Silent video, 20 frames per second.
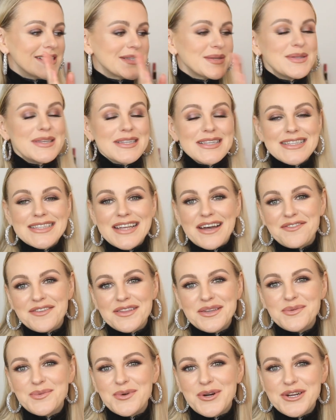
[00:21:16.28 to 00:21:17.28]
So this is
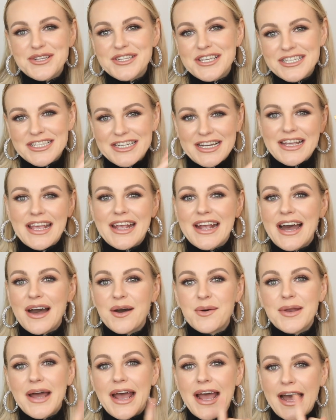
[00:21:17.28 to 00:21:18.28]
definitely worth checking
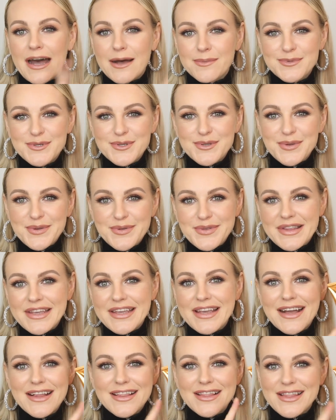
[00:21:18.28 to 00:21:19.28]
out. I
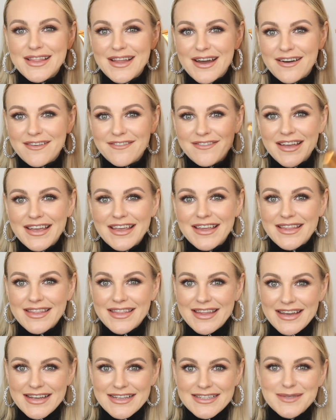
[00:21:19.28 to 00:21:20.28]
absolutely love
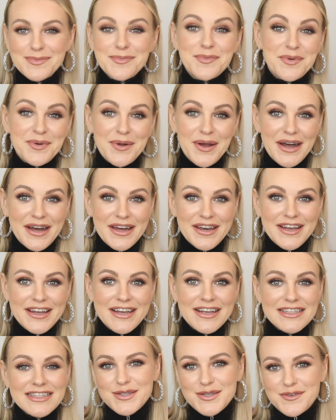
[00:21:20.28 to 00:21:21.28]
this
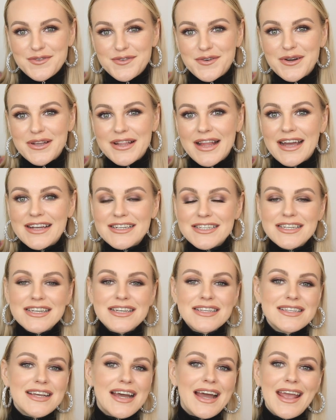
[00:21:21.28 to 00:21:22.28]
product. So for
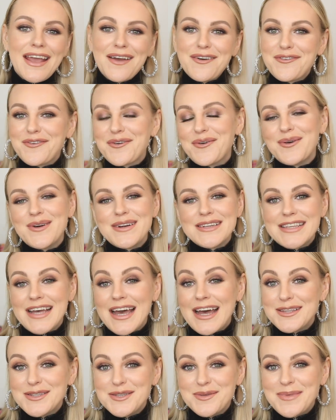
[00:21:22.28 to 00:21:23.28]
lashes, I of course
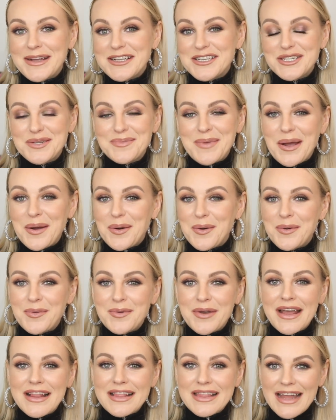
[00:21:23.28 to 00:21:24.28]
had to mention my
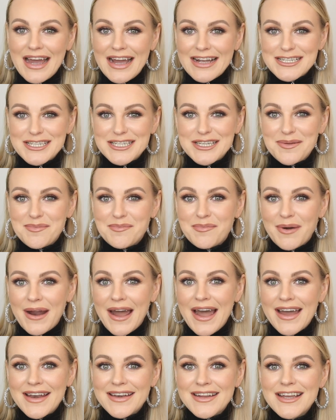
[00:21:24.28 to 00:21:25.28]
own lash
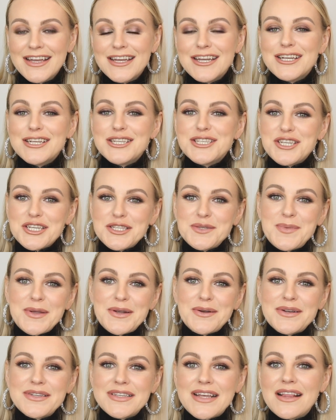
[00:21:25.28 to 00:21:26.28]
brand just
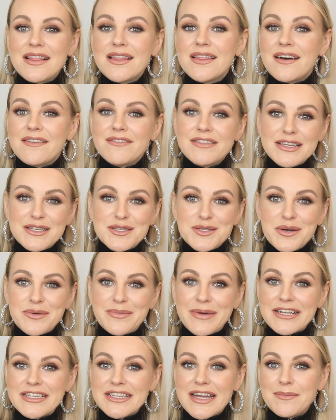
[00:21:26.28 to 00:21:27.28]
because I love these so
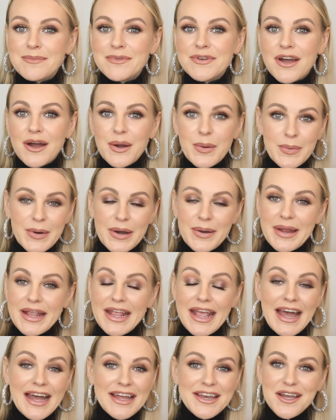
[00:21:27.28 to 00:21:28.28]
much. I'm not
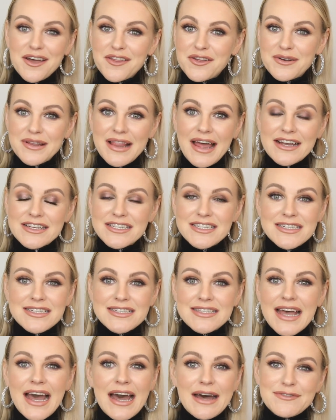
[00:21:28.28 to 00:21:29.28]
wearing any other
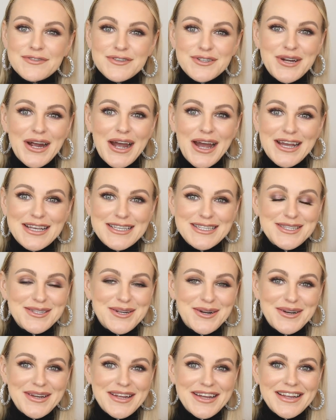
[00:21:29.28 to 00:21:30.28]
lashes after I
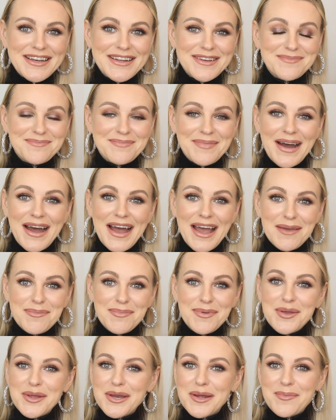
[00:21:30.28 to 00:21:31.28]
started my
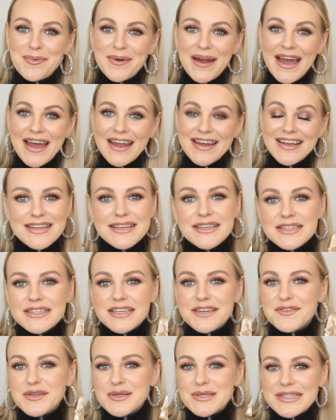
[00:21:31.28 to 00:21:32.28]
beauty brand.
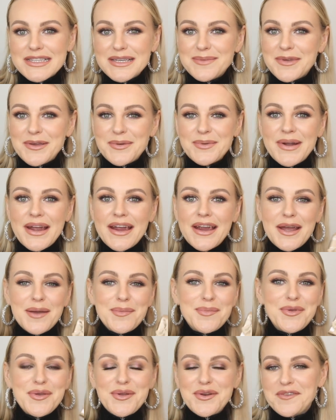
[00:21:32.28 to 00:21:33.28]
So if you see me wear a
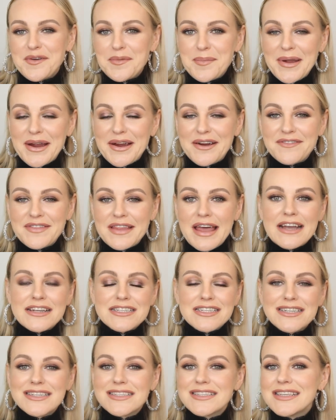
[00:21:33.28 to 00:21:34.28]
beautiful pair of
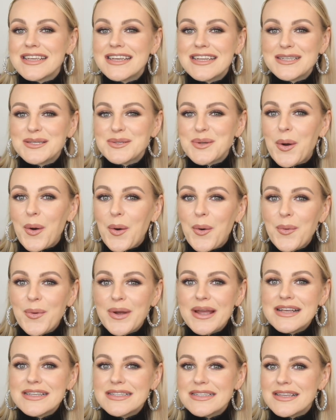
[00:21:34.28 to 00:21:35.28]
lashes, it is
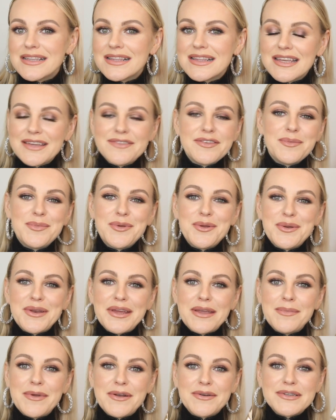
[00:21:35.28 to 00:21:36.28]
always Livi
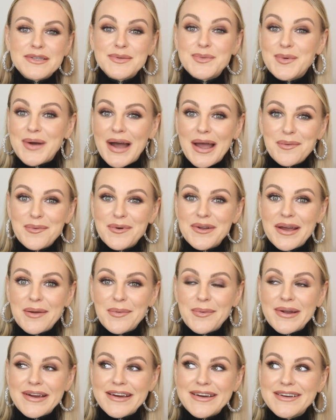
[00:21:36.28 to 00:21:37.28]
Beauty, because why would I
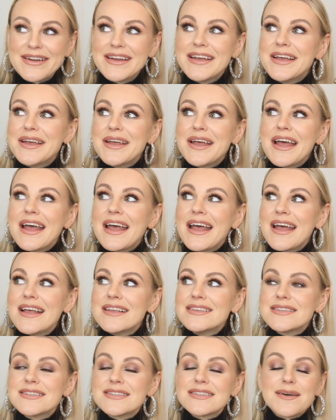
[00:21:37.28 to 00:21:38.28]
wear
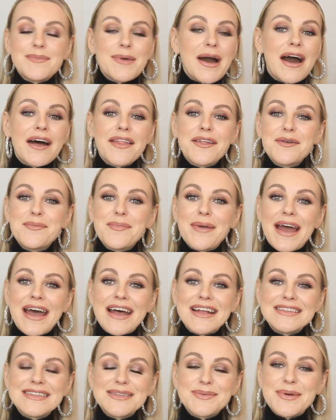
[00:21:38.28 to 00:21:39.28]
some other
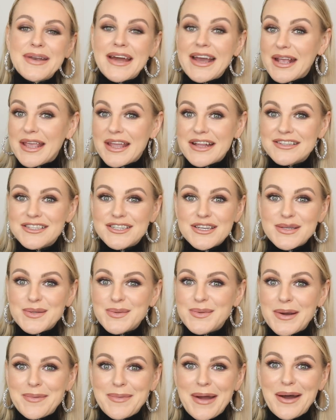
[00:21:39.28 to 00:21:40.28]
brands when I can just
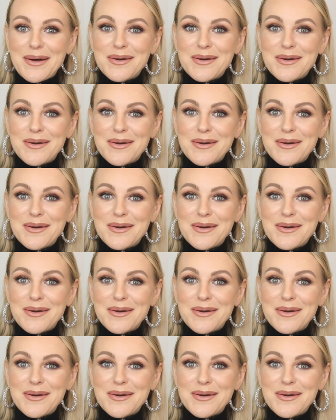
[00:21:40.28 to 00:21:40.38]
wear my